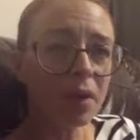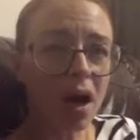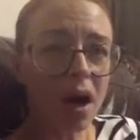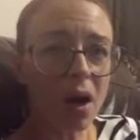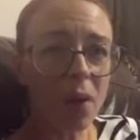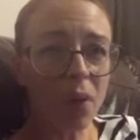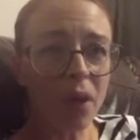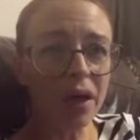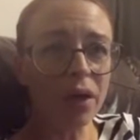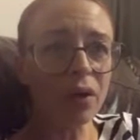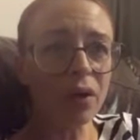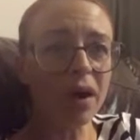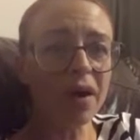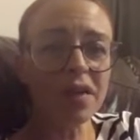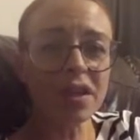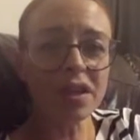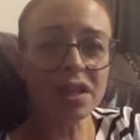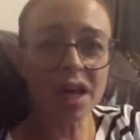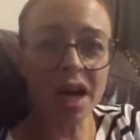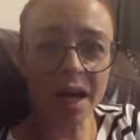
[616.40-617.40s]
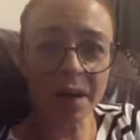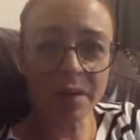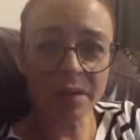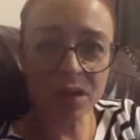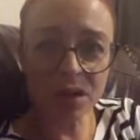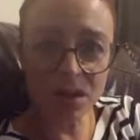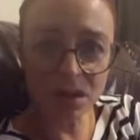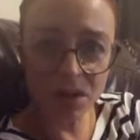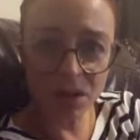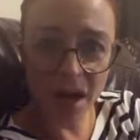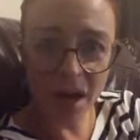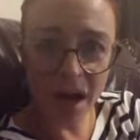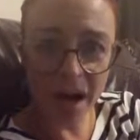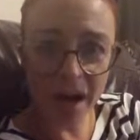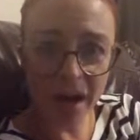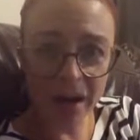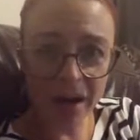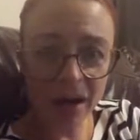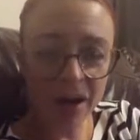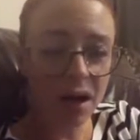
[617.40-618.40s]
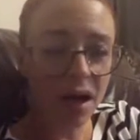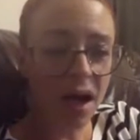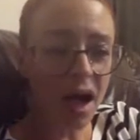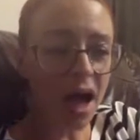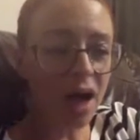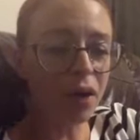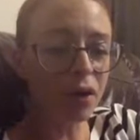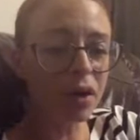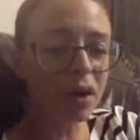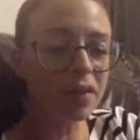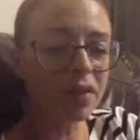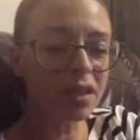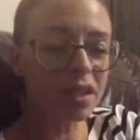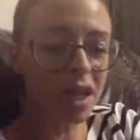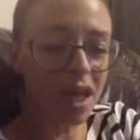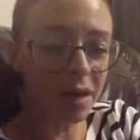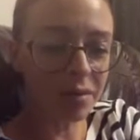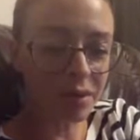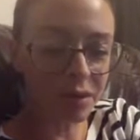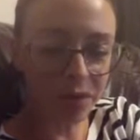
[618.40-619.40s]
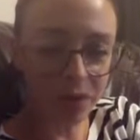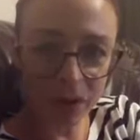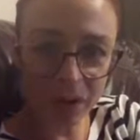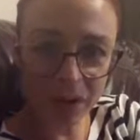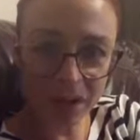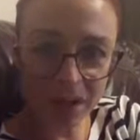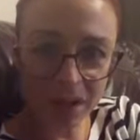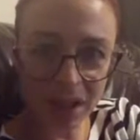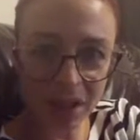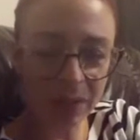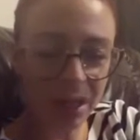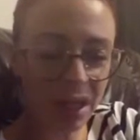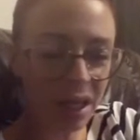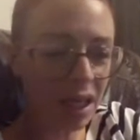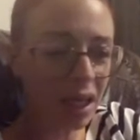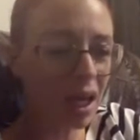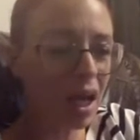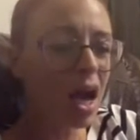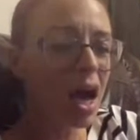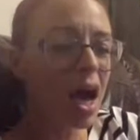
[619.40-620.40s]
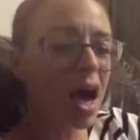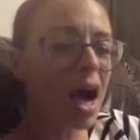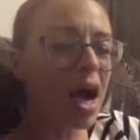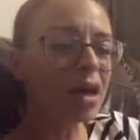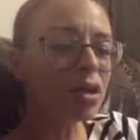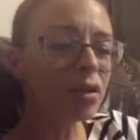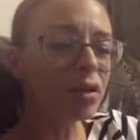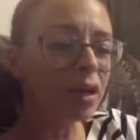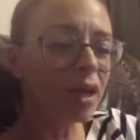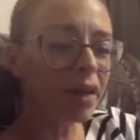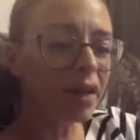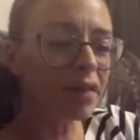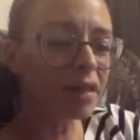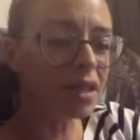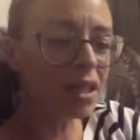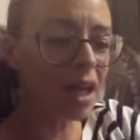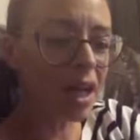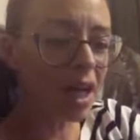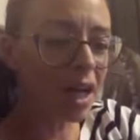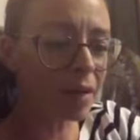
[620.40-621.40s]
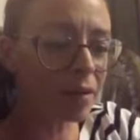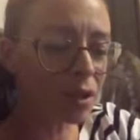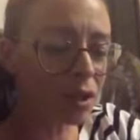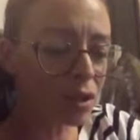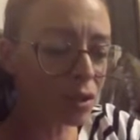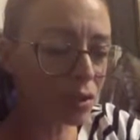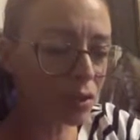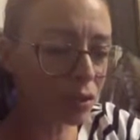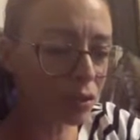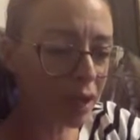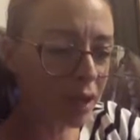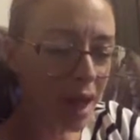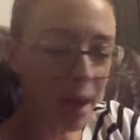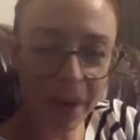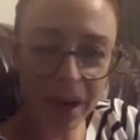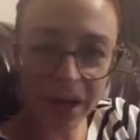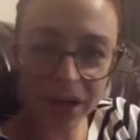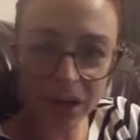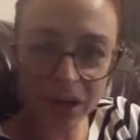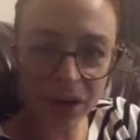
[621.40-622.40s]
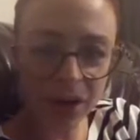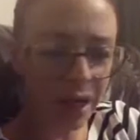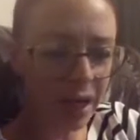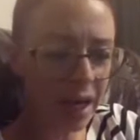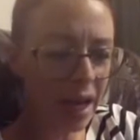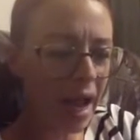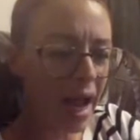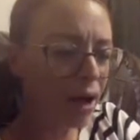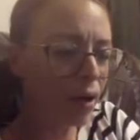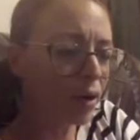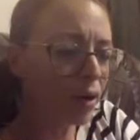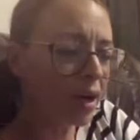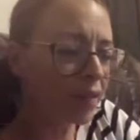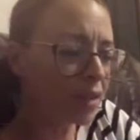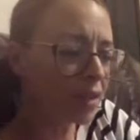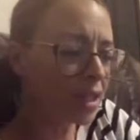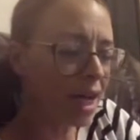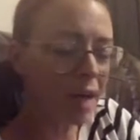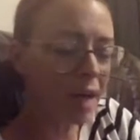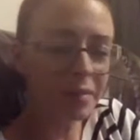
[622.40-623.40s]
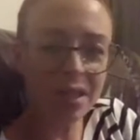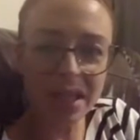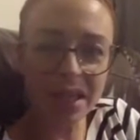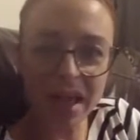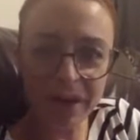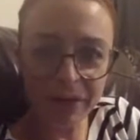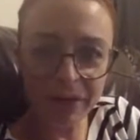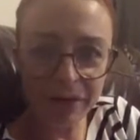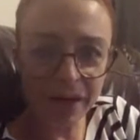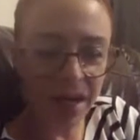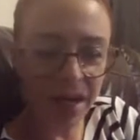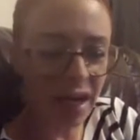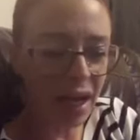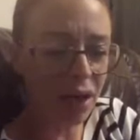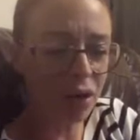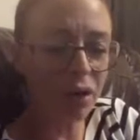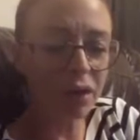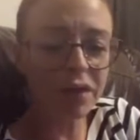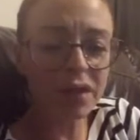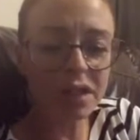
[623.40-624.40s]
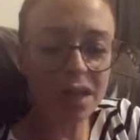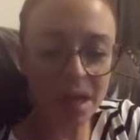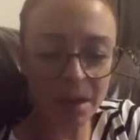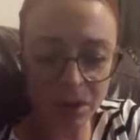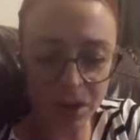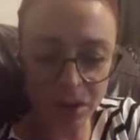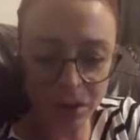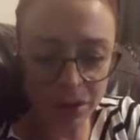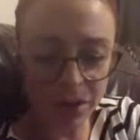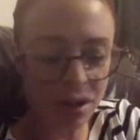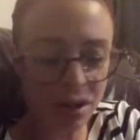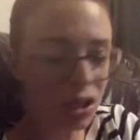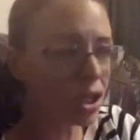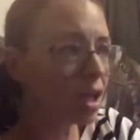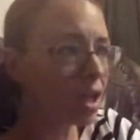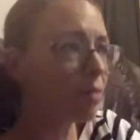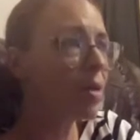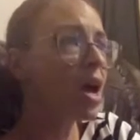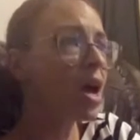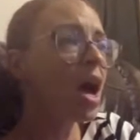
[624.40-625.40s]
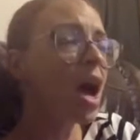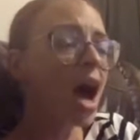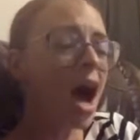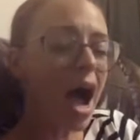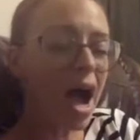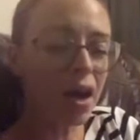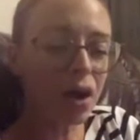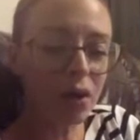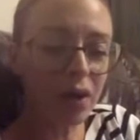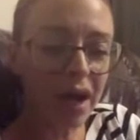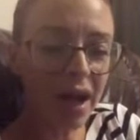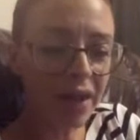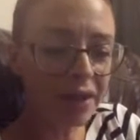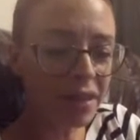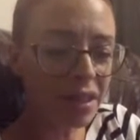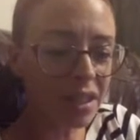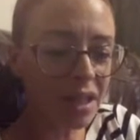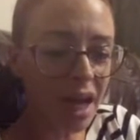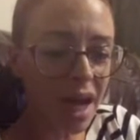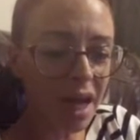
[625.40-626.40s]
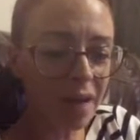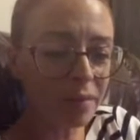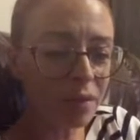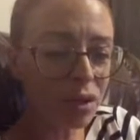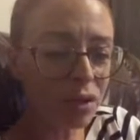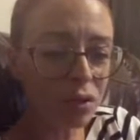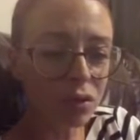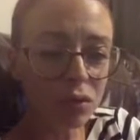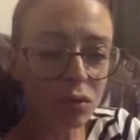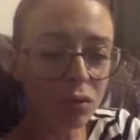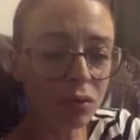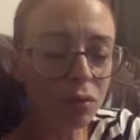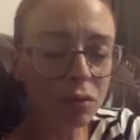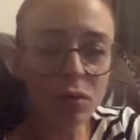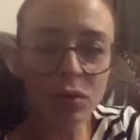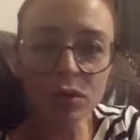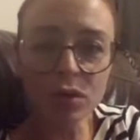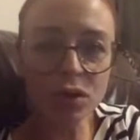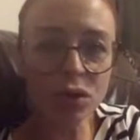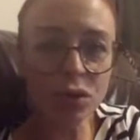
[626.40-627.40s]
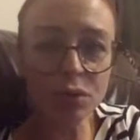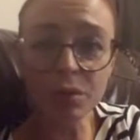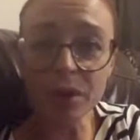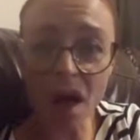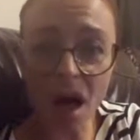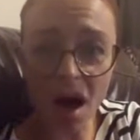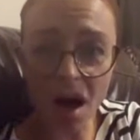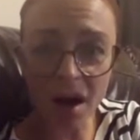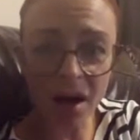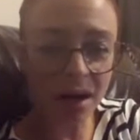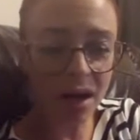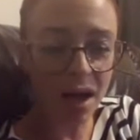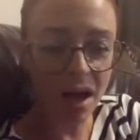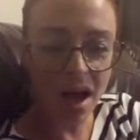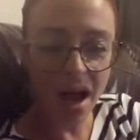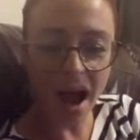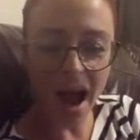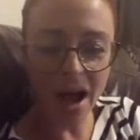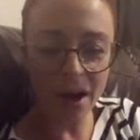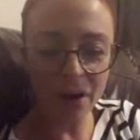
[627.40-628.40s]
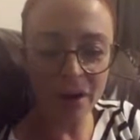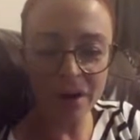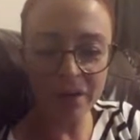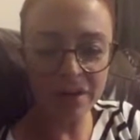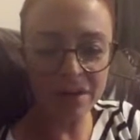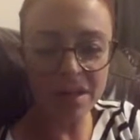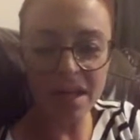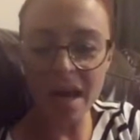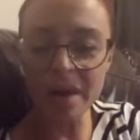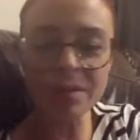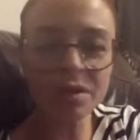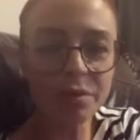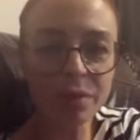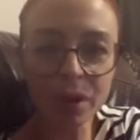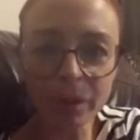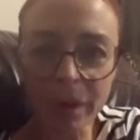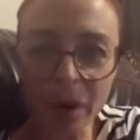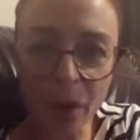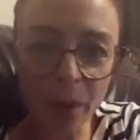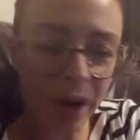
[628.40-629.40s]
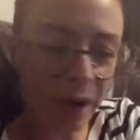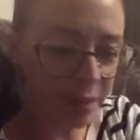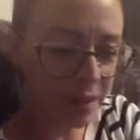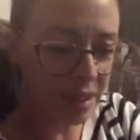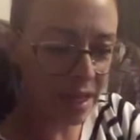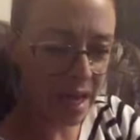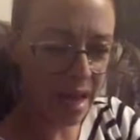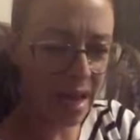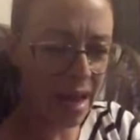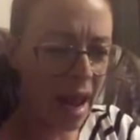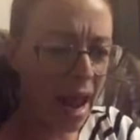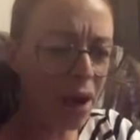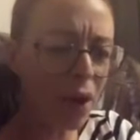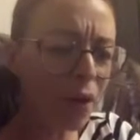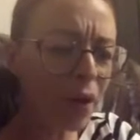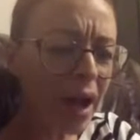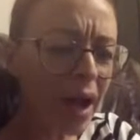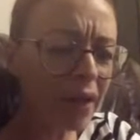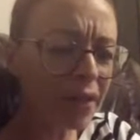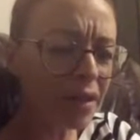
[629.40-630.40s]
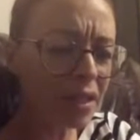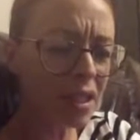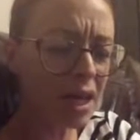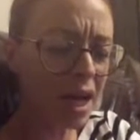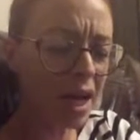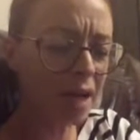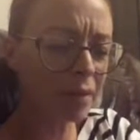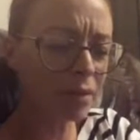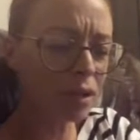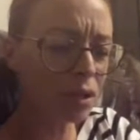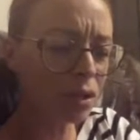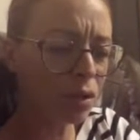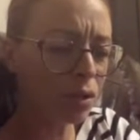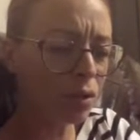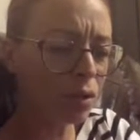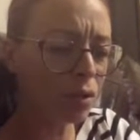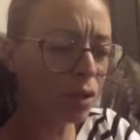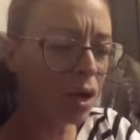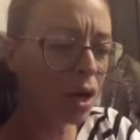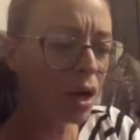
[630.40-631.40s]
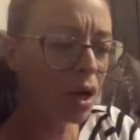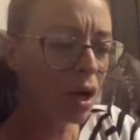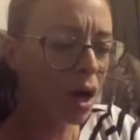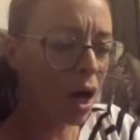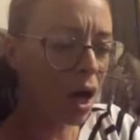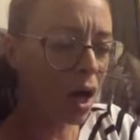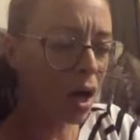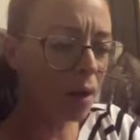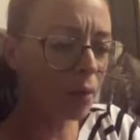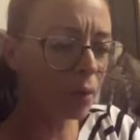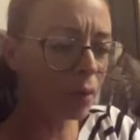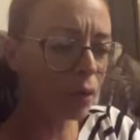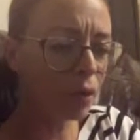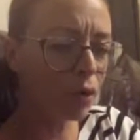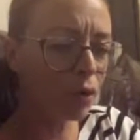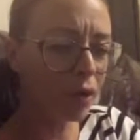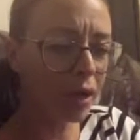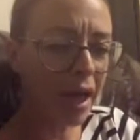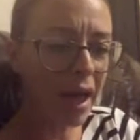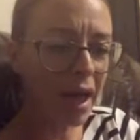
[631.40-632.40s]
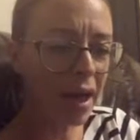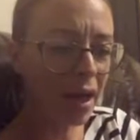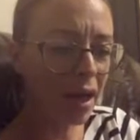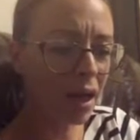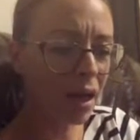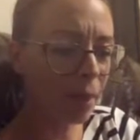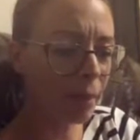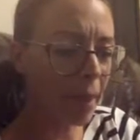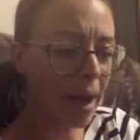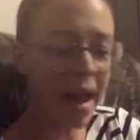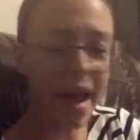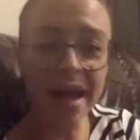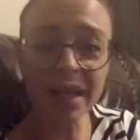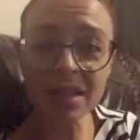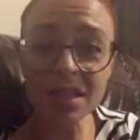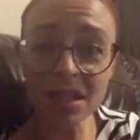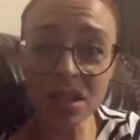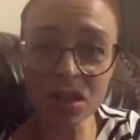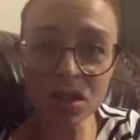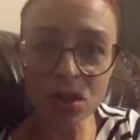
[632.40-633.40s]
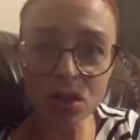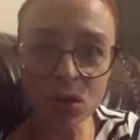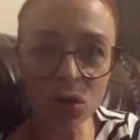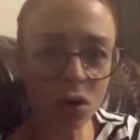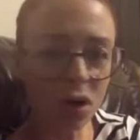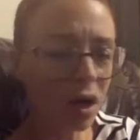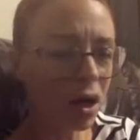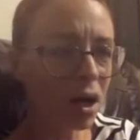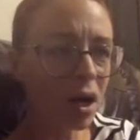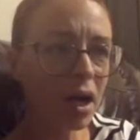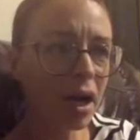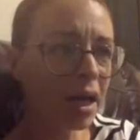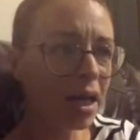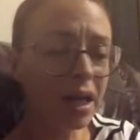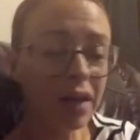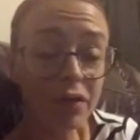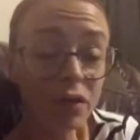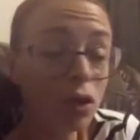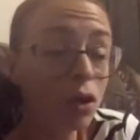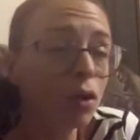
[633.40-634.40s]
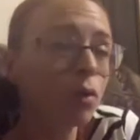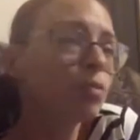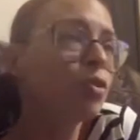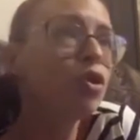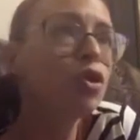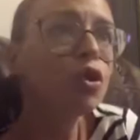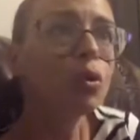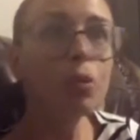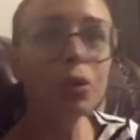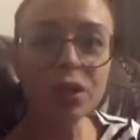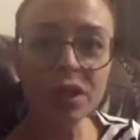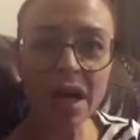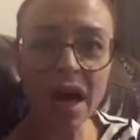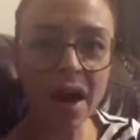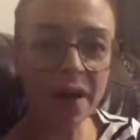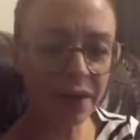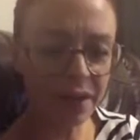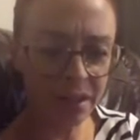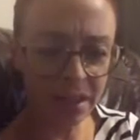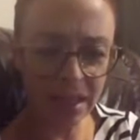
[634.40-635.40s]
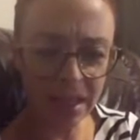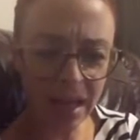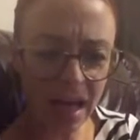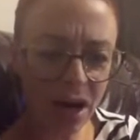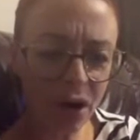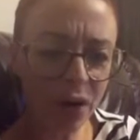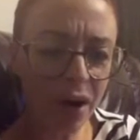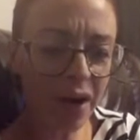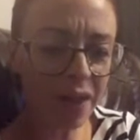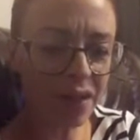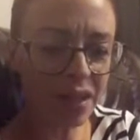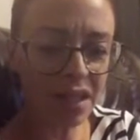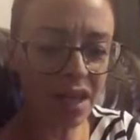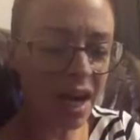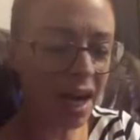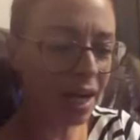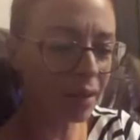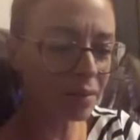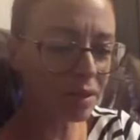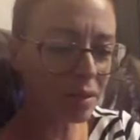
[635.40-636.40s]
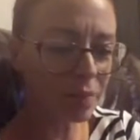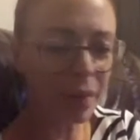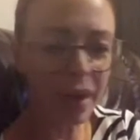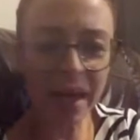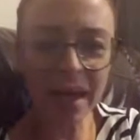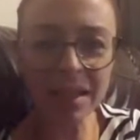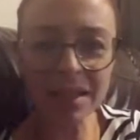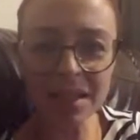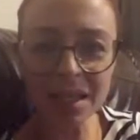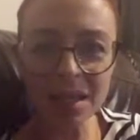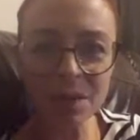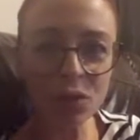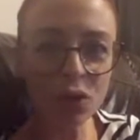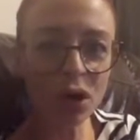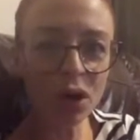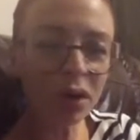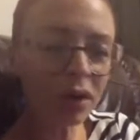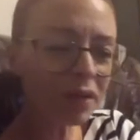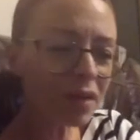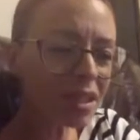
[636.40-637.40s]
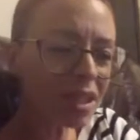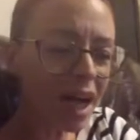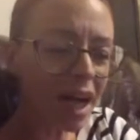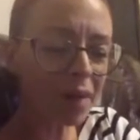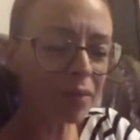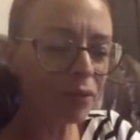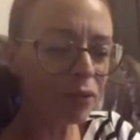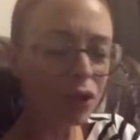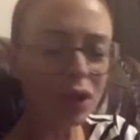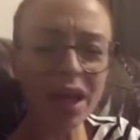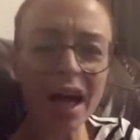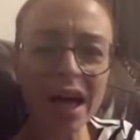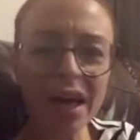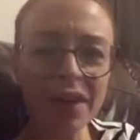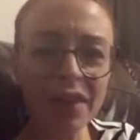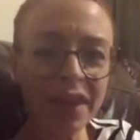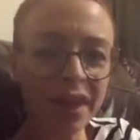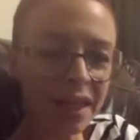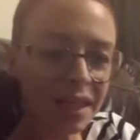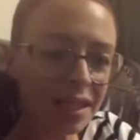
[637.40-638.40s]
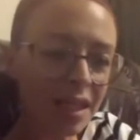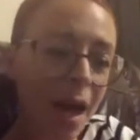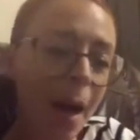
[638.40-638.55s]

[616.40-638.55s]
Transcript: well i don't have the time to do that I don't have the time to focus on me. I don't have the time to get my degree. I don't have the time to get fit. I don't have the time to go to the gym. I don't have the time to to blog. I don't have the time to build my website. I don't have the time to um, create my Etsy store, even though I'm super talented. I don't have the time to paint anymore. I don't have the time for a lot of things